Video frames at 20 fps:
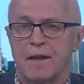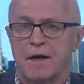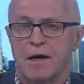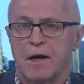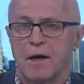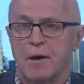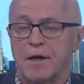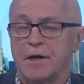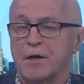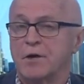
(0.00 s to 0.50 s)

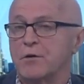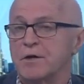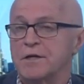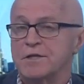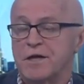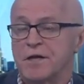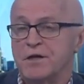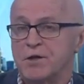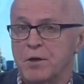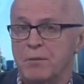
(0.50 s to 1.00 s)

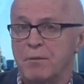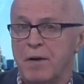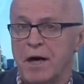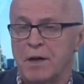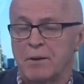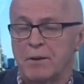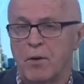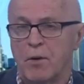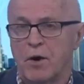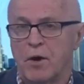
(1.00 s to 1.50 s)
increasing
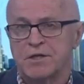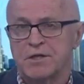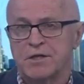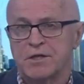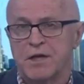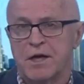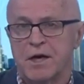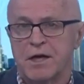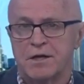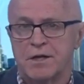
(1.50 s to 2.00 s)
demand by
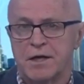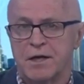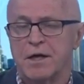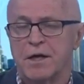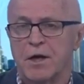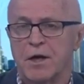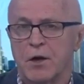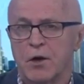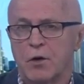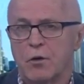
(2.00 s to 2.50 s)
charting
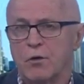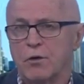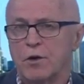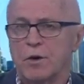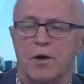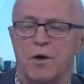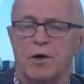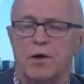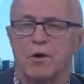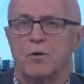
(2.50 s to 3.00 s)
quarter
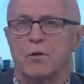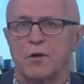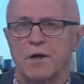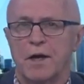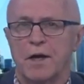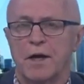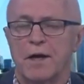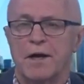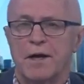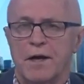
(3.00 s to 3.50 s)
by
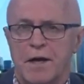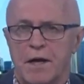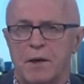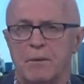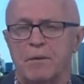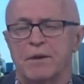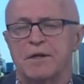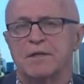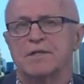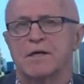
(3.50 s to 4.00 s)
quarter how
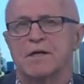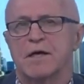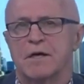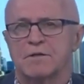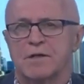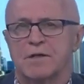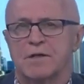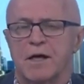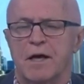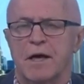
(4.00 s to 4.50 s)
many
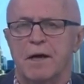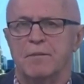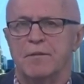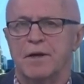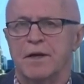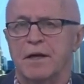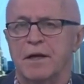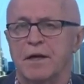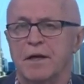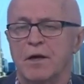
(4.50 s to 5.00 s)
sales are
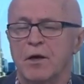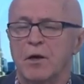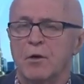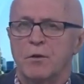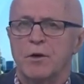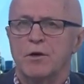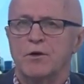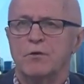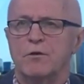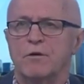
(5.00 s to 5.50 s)
happening.
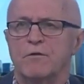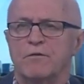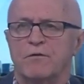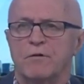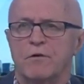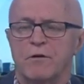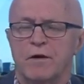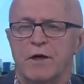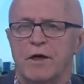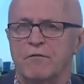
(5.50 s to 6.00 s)
We do it
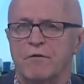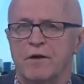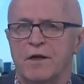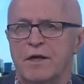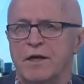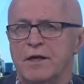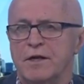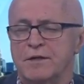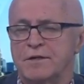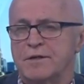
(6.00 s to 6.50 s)
for
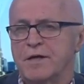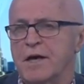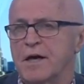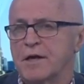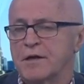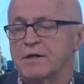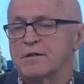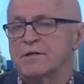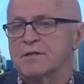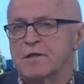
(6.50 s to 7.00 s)
every
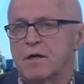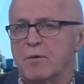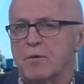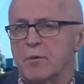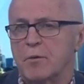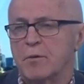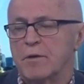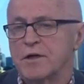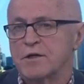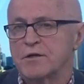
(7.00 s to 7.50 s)
town and
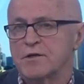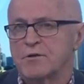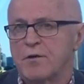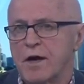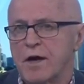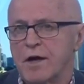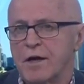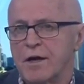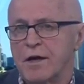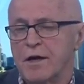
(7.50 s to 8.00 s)
suburb in
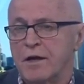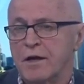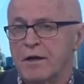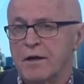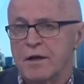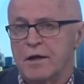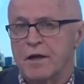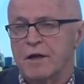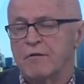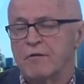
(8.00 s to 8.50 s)
Australia
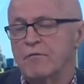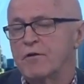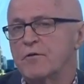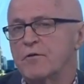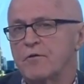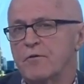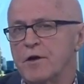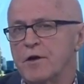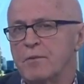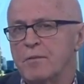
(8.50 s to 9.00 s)
every
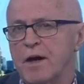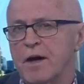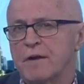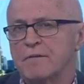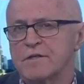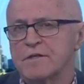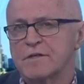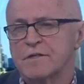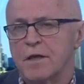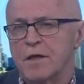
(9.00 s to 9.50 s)
3
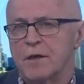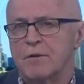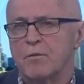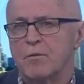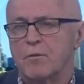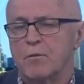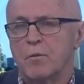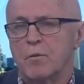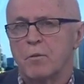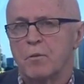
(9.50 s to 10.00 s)
months,
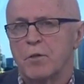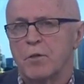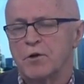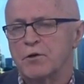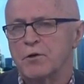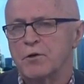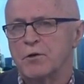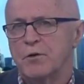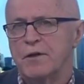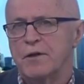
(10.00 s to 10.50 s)
and by
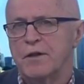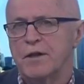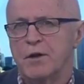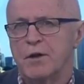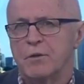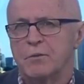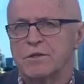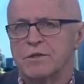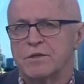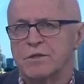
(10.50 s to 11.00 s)
doing
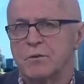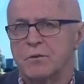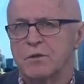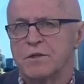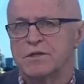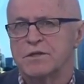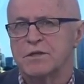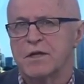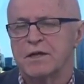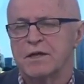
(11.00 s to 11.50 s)
that
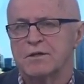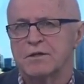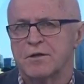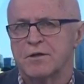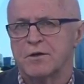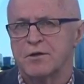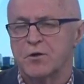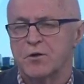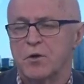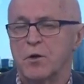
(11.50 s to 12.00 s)
we start to
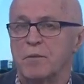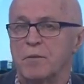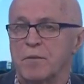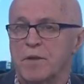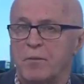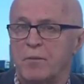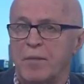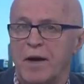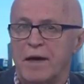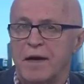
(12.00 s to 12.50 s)
determine
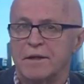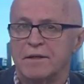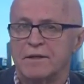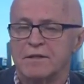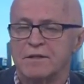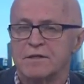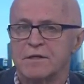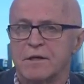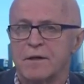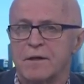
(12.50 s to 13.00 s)
the patterns